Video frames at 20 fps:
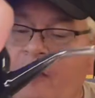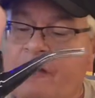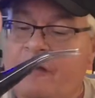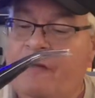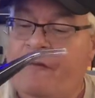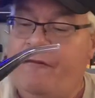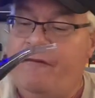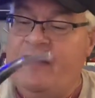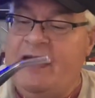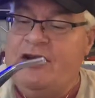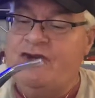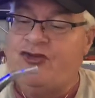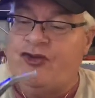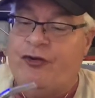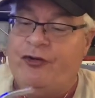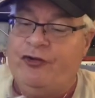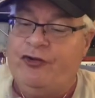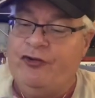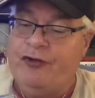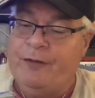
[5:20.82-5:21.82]
The
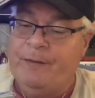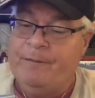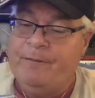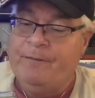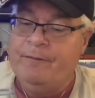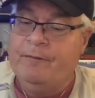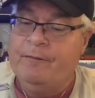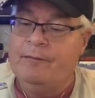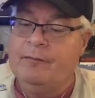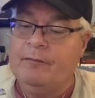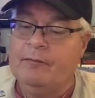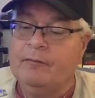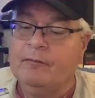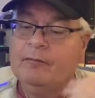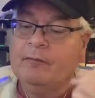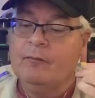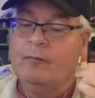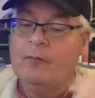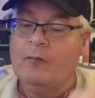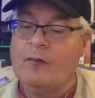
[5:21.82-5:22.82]
features,
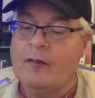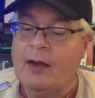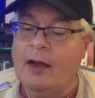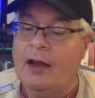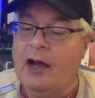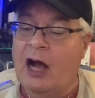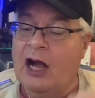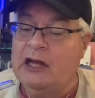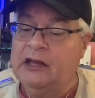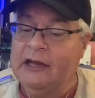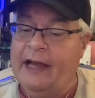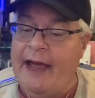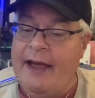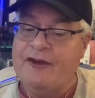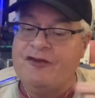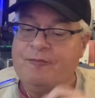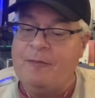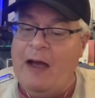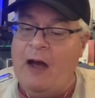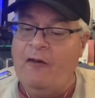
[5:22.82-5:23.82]
a
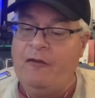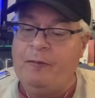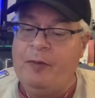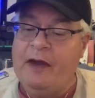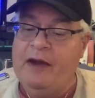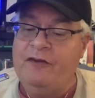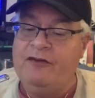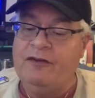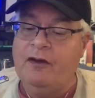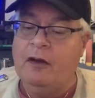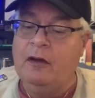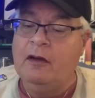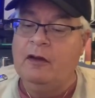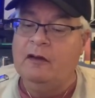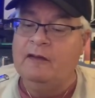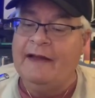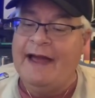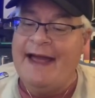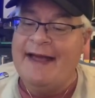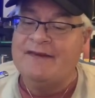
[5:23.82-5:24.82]
glass mouthpiece,
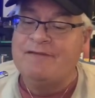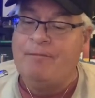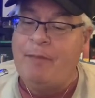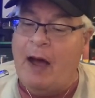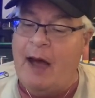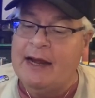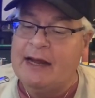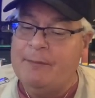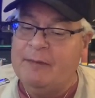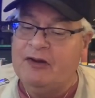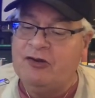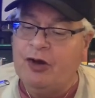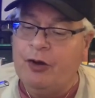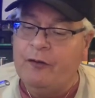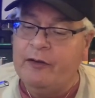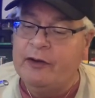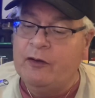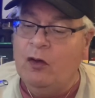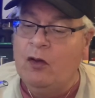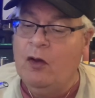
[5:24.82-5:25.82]
glass body
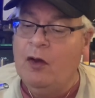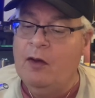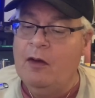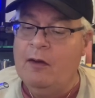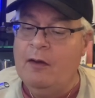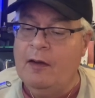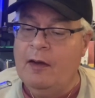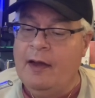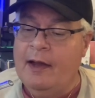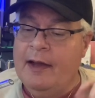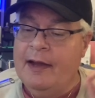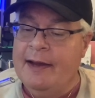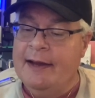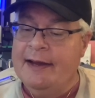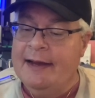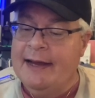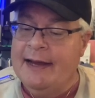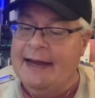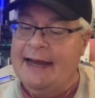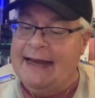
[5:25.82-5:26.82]
material,
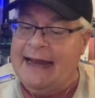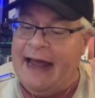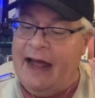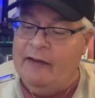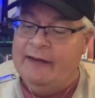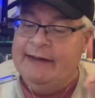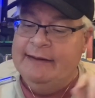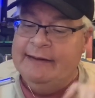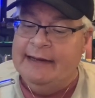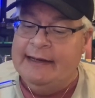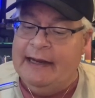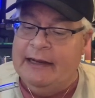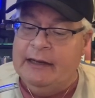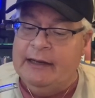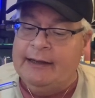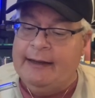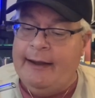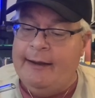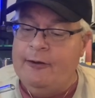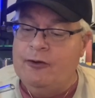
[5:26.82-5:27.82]
LED
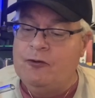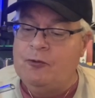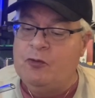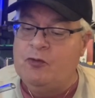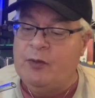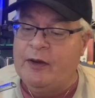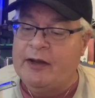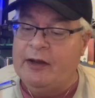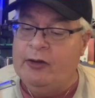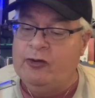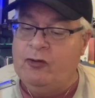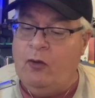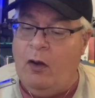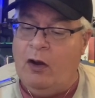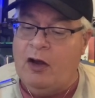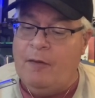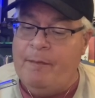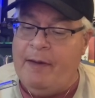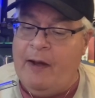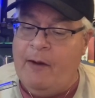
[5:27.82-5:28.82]
indicators, which we're going to
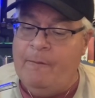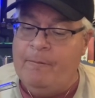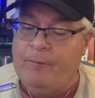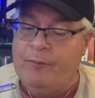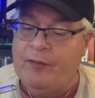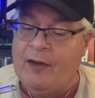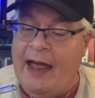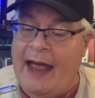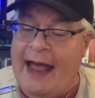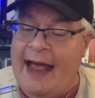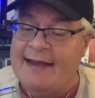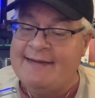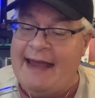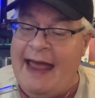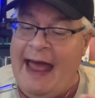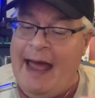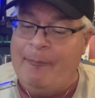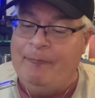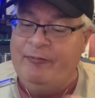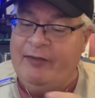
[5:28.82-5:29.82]
talk about, has
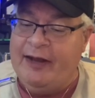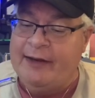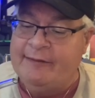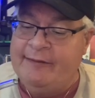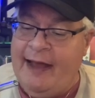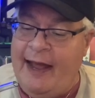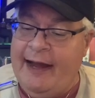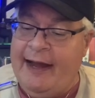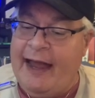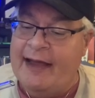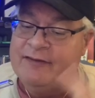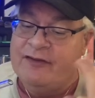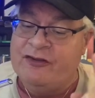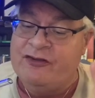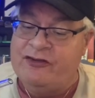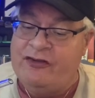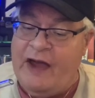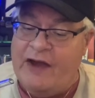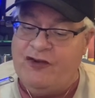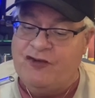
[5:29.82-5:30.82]
haptic tech, has a
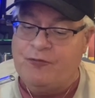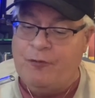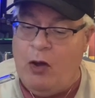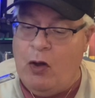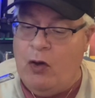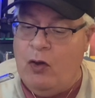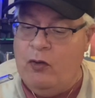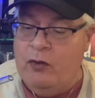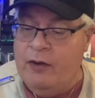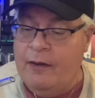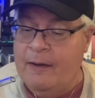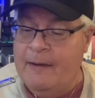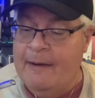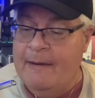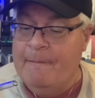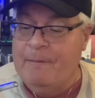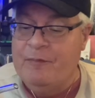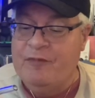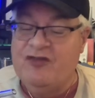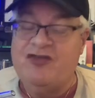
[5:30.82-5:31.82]
sesh mode,
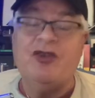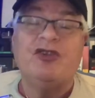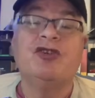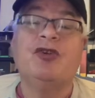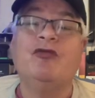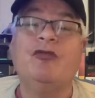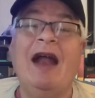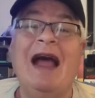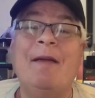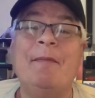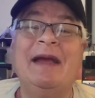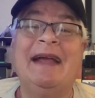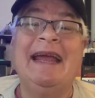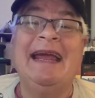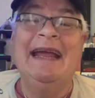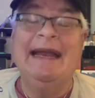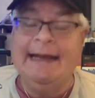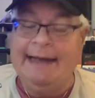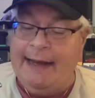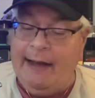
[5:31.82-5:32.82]
it's a ceramic
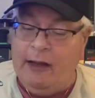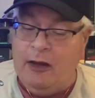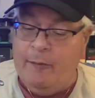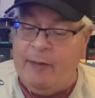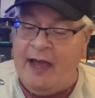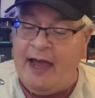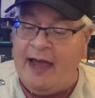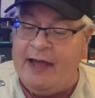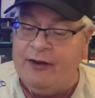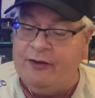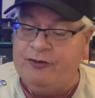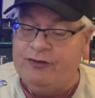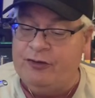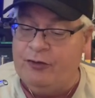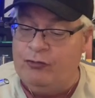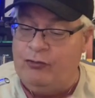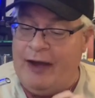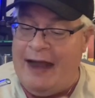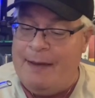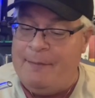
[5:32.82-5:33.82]
heating element and a
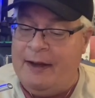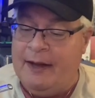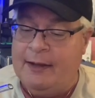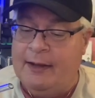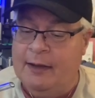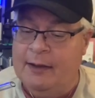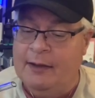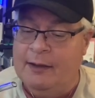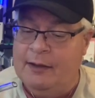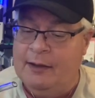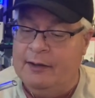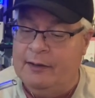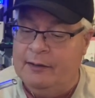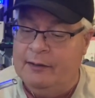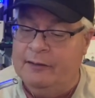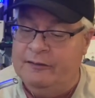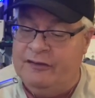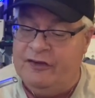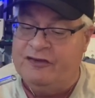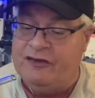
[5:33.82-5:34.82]
ceramic
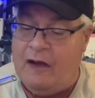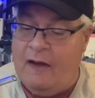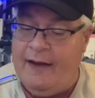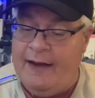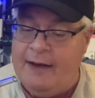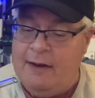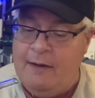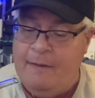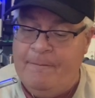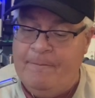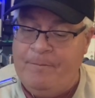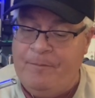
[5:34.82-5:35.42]
design.